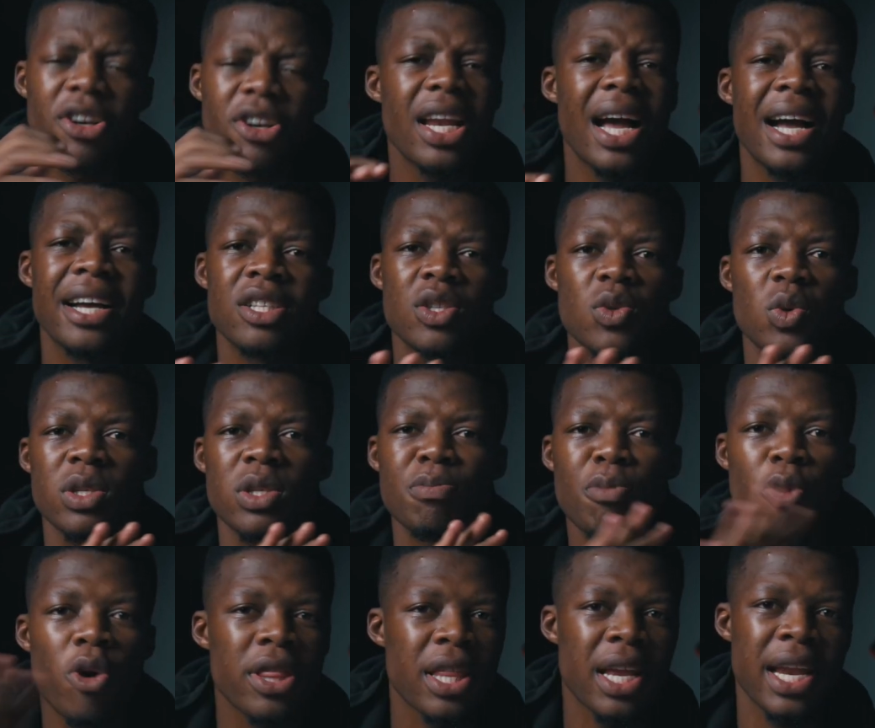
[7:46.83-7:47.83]
Lions was
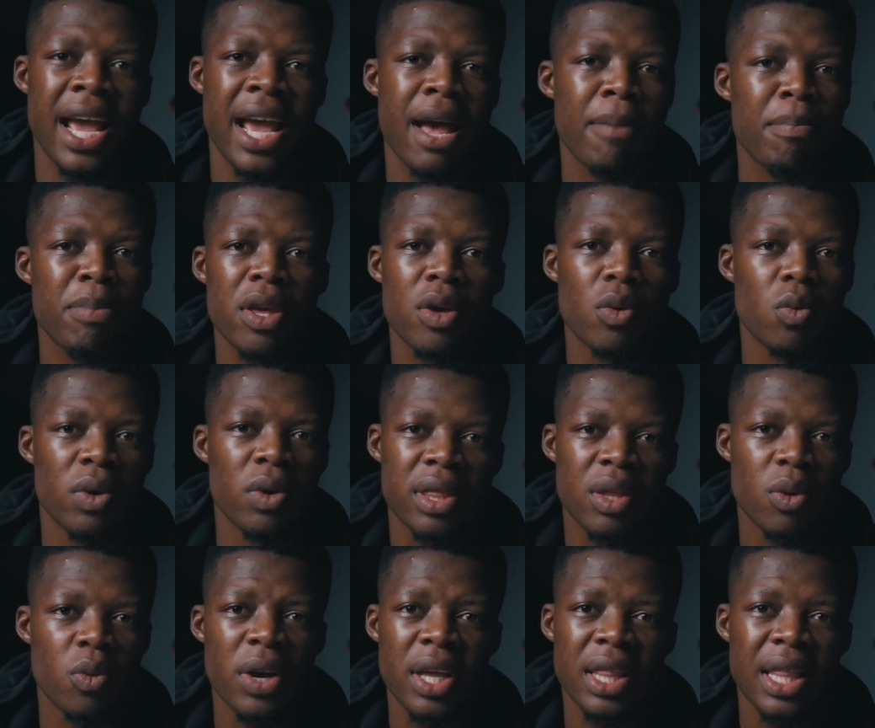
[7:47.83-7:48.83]
more than happy with
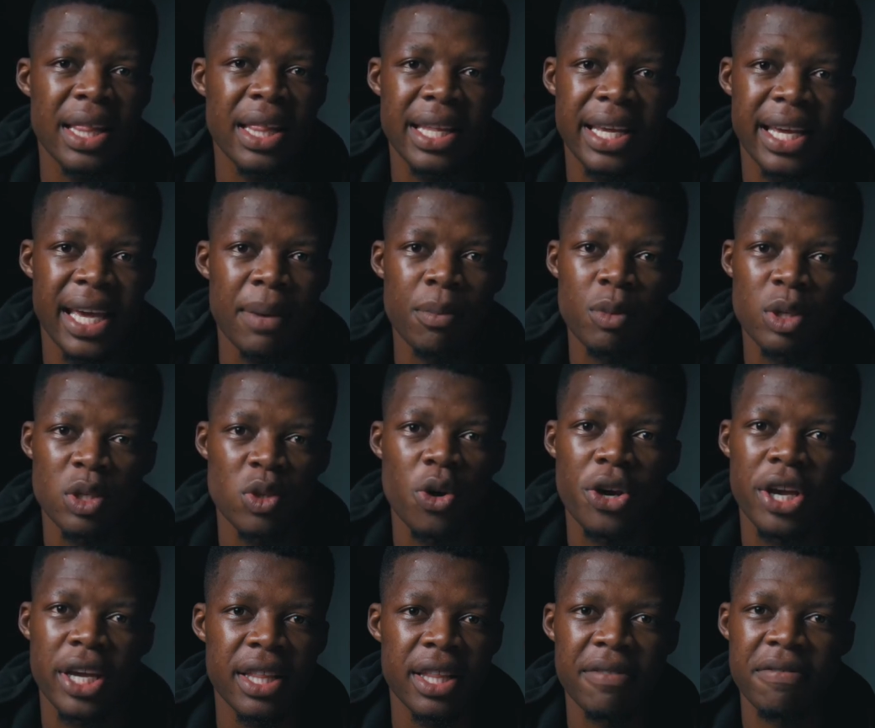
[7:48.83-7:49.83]
the way that the game was
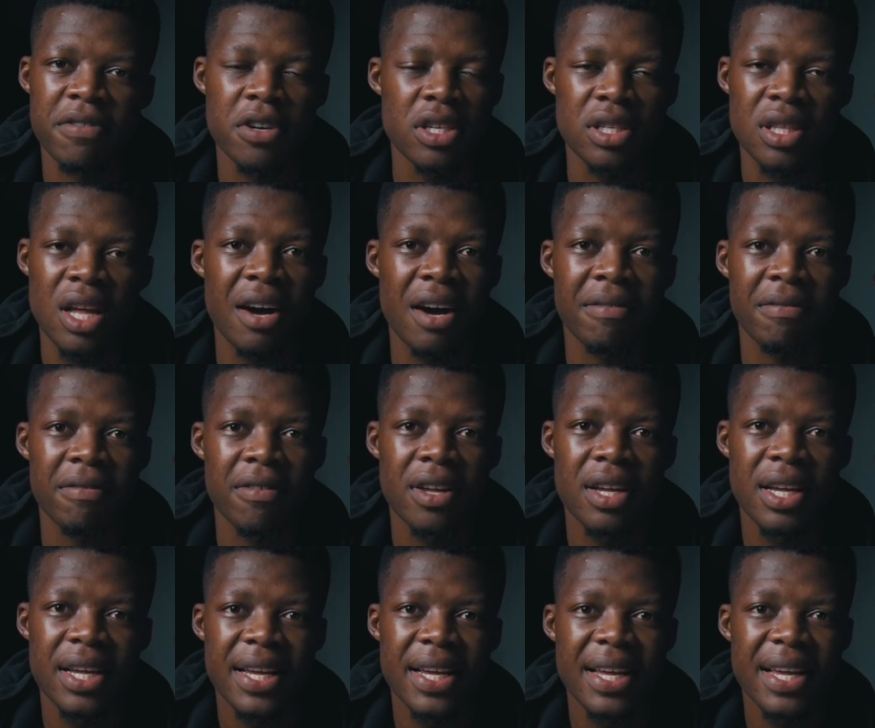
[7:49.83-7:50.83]
going in the first half.
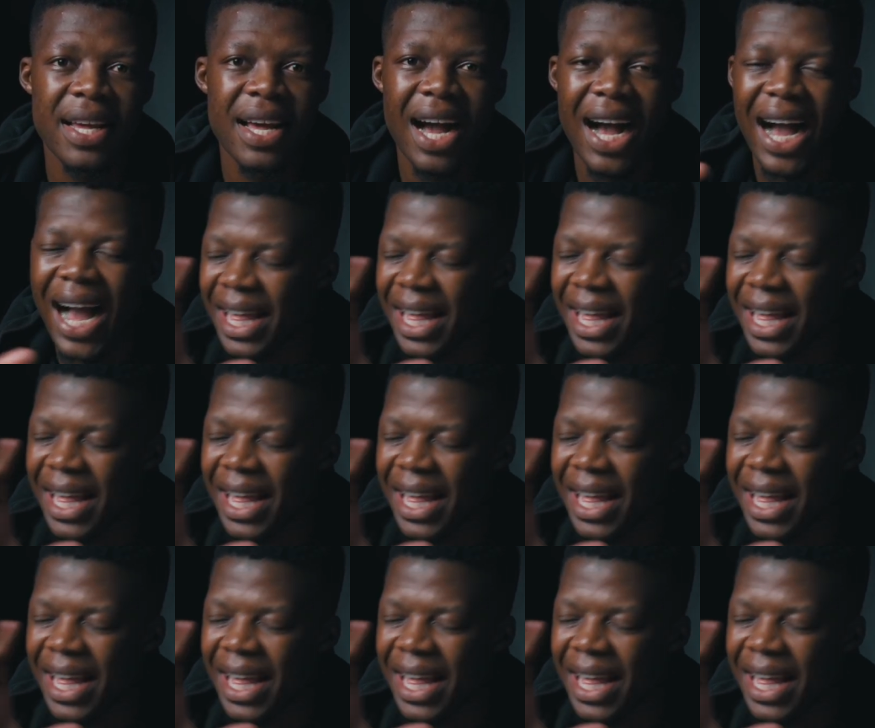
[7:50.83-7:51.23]
I